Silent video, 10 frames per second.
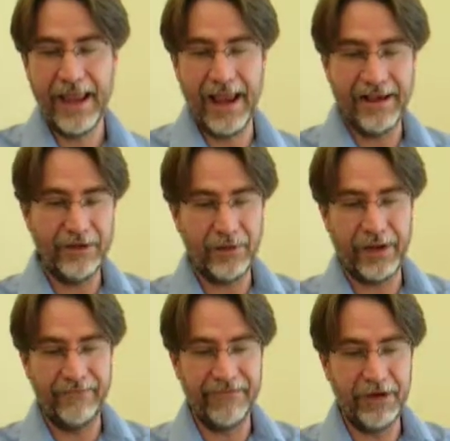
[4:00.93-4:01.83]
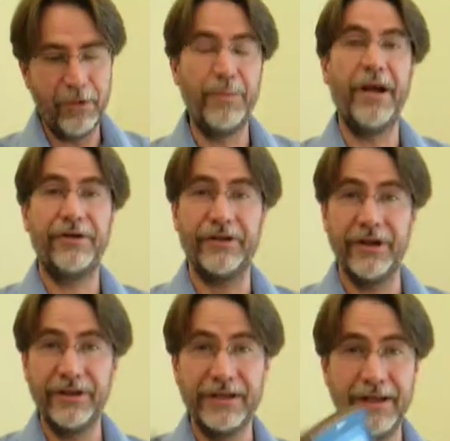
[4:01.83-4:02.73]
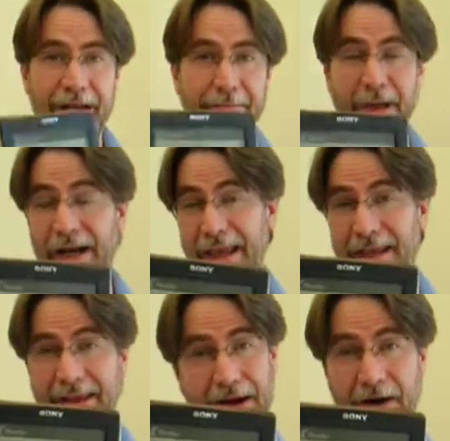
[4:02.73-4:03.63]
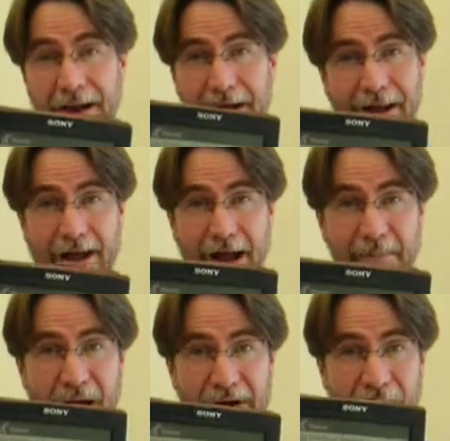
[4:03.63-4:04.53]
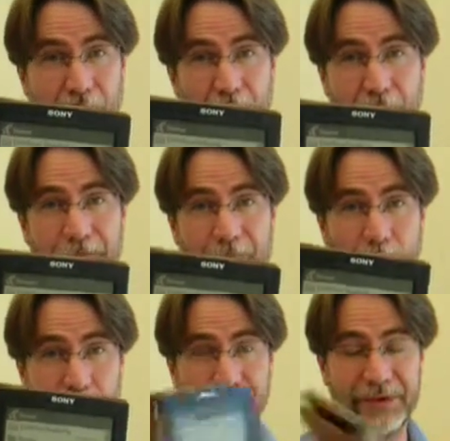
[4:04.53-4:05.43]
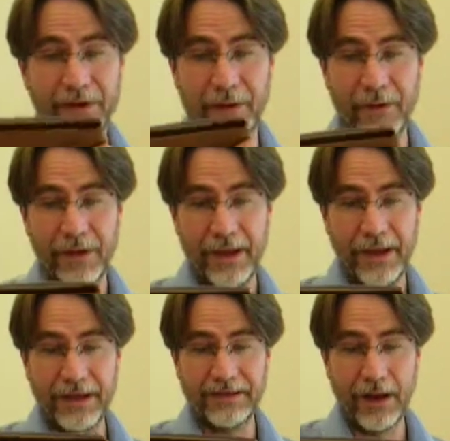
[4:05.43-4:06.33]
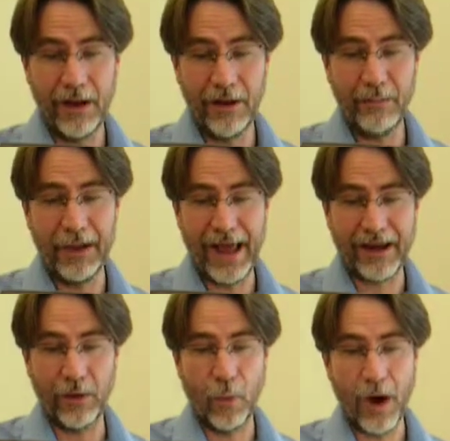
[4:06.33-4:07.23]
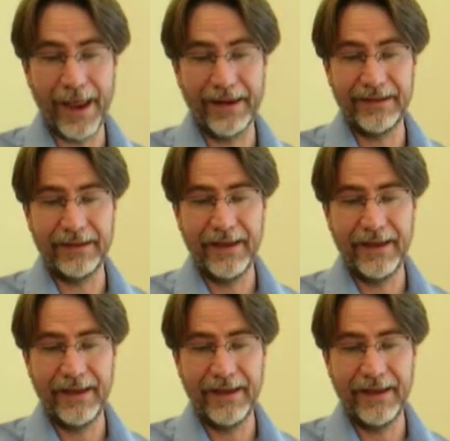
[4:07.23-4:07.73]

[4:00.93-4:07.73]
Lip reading: and you can view pictures, but again they're in a monochrome form, so it's all black and white.